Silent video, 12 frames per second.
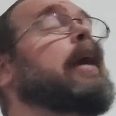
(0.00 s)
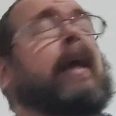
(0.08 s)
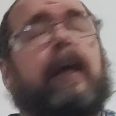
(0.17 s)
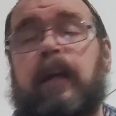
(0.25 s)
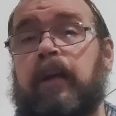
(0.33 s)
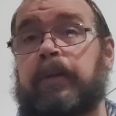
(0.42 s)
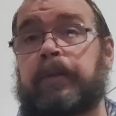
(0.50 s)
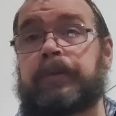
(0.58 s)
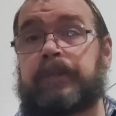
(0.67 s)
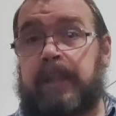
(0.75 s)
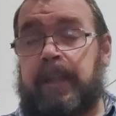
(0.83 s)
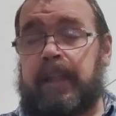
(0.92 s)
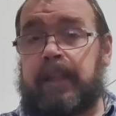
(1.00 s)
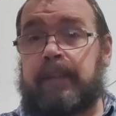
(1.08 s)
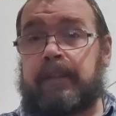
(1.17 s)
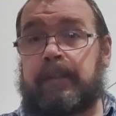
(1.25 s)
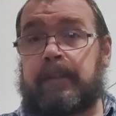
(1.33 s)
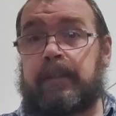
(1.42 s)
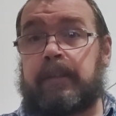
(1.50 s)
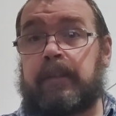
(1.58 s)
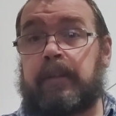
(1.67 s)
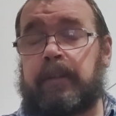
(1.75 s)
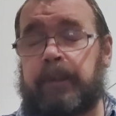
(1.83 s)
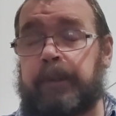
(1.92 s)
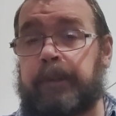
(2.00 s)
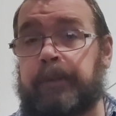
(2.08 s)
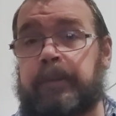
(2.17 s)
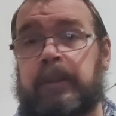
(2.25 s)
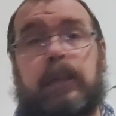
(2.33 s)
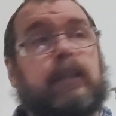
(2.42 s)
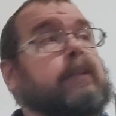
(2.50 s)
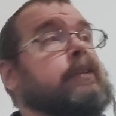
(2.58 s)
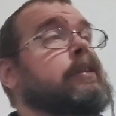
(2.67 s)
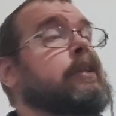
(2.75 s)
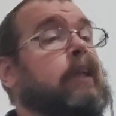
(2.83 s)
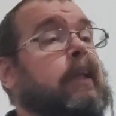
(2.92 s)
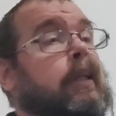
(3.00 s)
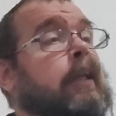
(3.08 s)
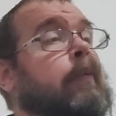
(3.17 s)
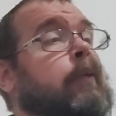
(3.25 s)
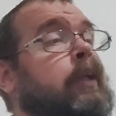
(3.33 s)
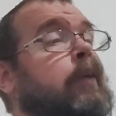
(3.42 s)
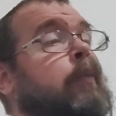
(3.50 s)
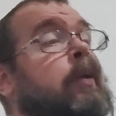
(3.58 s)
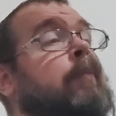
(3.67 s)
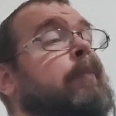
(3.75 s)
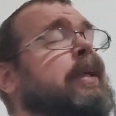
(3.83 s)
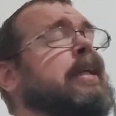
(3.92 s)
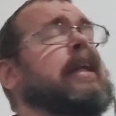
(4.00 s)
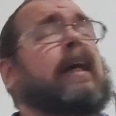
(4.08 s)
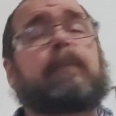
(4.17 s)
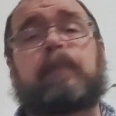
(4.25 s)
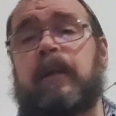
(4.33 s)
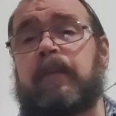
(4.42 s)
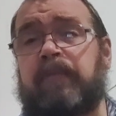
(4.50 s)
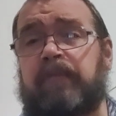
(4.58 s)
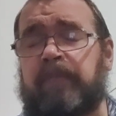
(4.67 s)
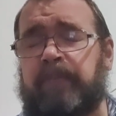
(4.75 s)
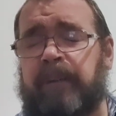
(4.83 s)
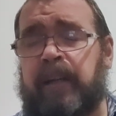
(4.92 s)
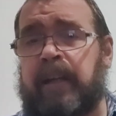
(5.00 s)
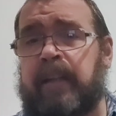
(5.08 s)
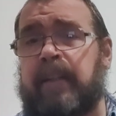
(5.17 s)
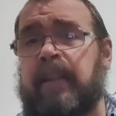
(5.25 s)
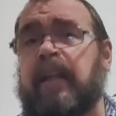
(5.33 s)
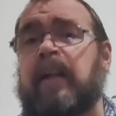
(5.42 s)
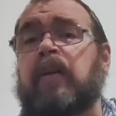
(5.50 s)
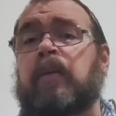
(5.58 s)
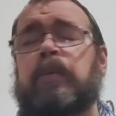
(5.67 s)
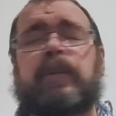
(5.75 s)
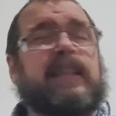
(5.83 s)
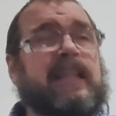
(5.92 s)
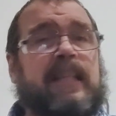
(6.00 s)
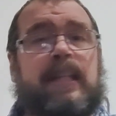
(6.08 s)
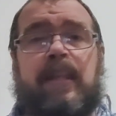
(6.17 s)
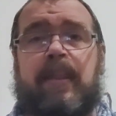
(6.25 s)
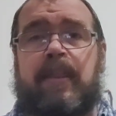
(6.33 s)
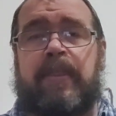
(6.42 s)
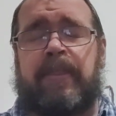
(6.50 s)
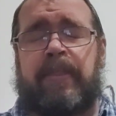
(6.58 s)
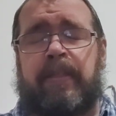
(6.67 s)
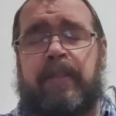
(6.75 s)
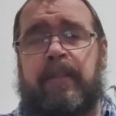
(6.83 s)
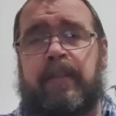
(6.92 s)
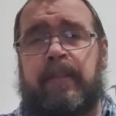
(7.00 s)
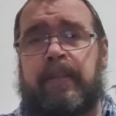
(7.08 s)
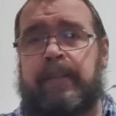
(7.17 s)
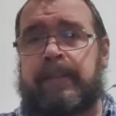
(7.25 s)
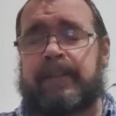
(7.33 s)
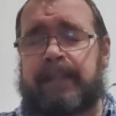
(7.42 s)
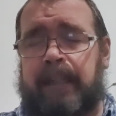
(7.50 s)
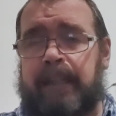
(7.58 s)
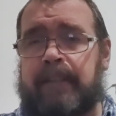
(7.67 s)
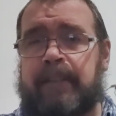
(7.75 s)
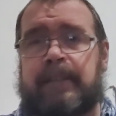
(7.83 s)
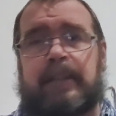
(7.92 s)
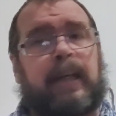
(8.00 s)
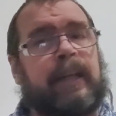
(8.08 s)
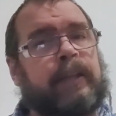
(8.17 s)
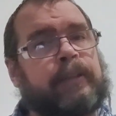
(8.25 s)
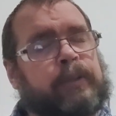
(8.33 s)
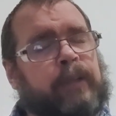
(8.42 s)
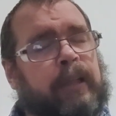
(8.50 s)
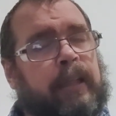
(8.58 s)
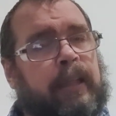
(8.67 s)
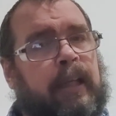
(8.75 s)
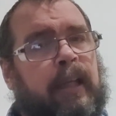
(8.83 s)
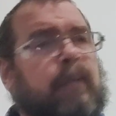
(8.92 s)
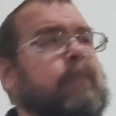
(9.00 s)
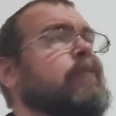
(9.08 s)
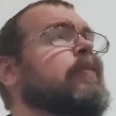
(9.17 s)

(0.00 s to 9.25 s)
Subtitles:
and I'll use this to shoot slugs. Now with that rear bead, I may find that I don't need the sights. I could try that out